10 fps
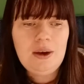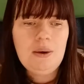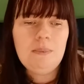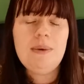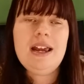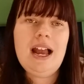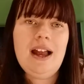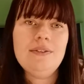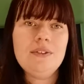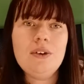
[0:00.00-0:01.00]
We
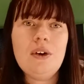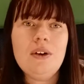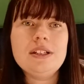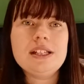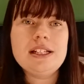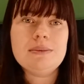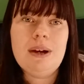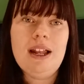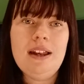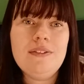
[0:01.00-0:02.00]
have got as
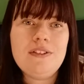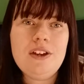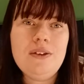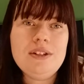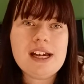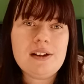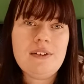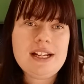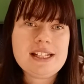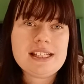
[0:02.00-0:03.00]
well a few
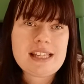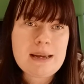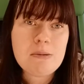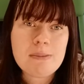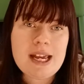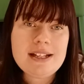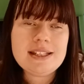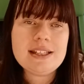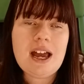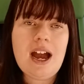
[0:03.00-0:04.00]
decorator stablemates.